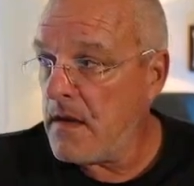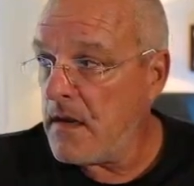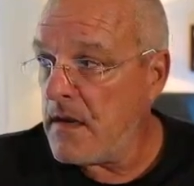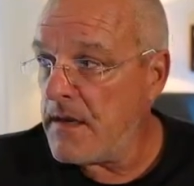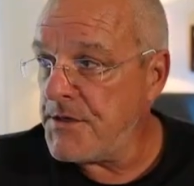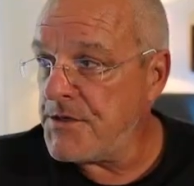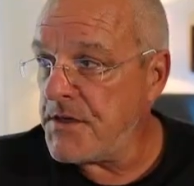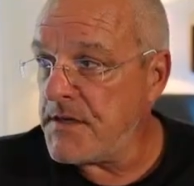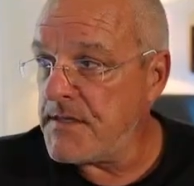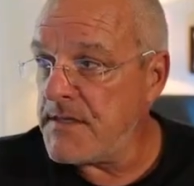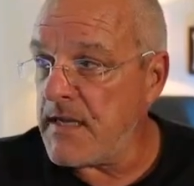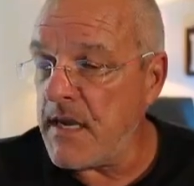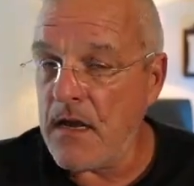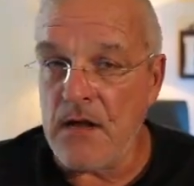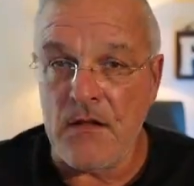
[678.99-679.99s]
And as you can
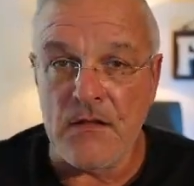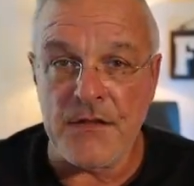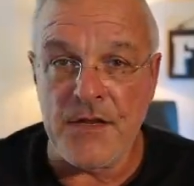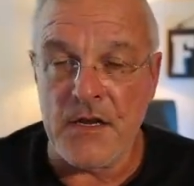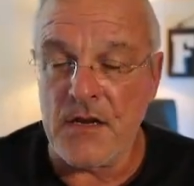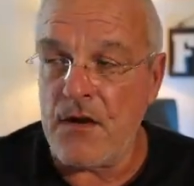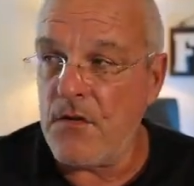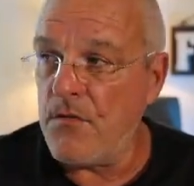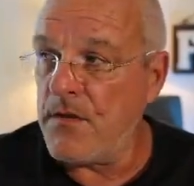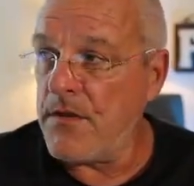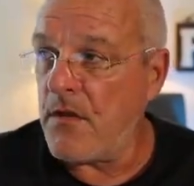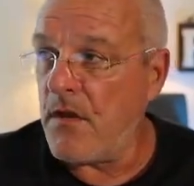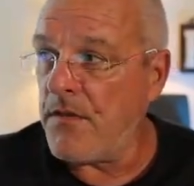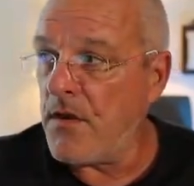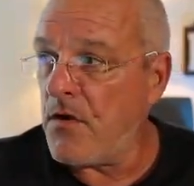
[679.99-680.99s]
tell, with
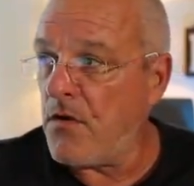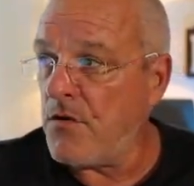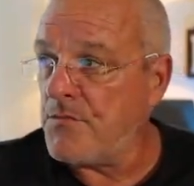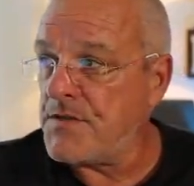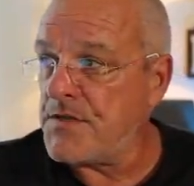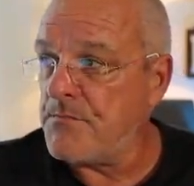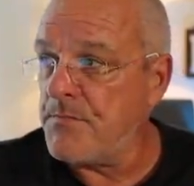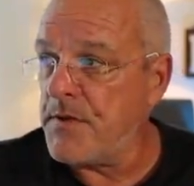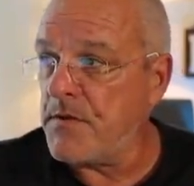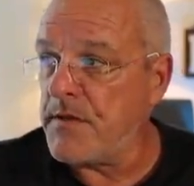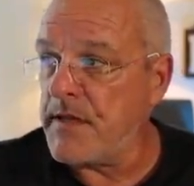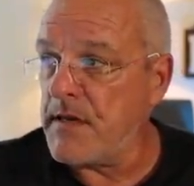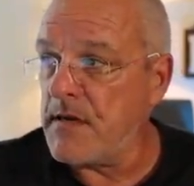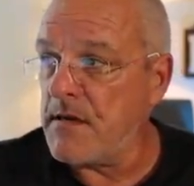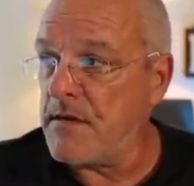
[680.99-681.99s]
all the homes built
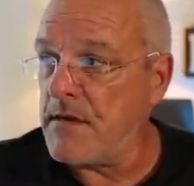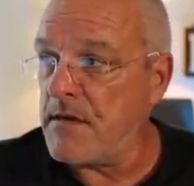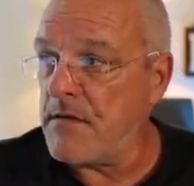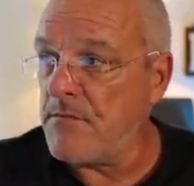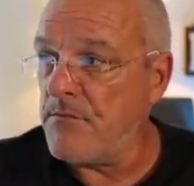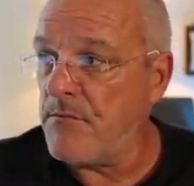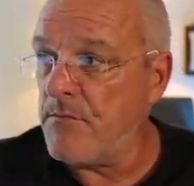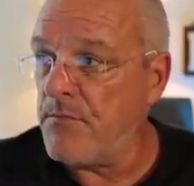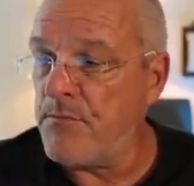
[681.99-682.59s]
here, they're